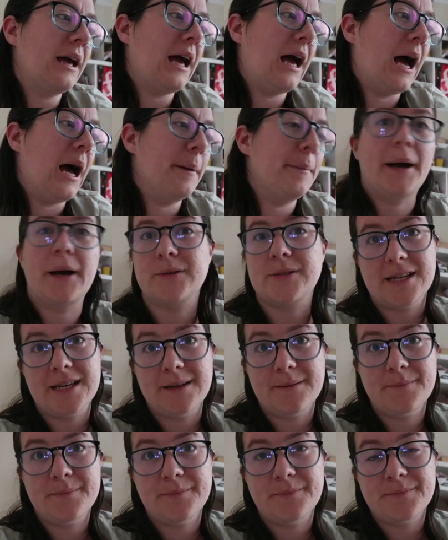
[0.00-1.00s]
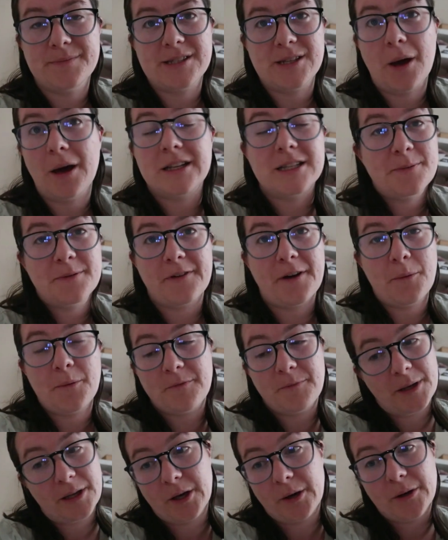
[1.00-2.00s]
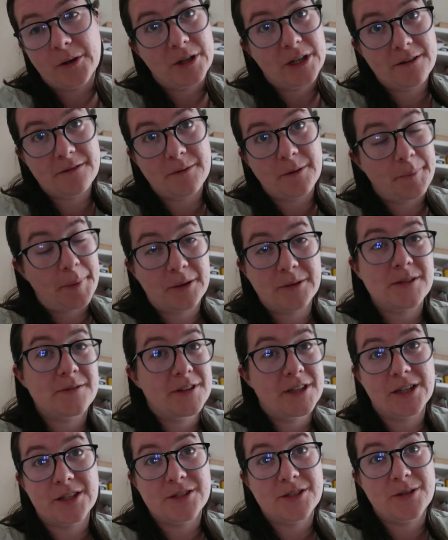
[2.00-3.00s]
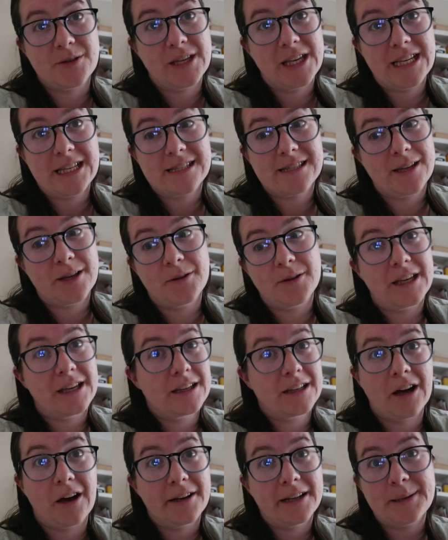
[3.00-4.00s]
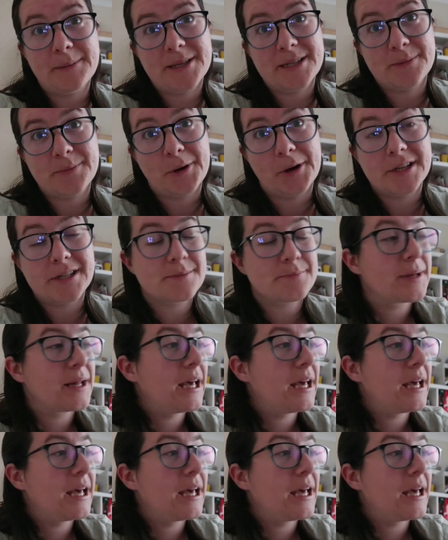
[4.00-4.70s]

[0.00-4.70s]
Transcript: about it. So, and to be fair, we've been going on about it for the last 2 years, so they can hardly be surprised.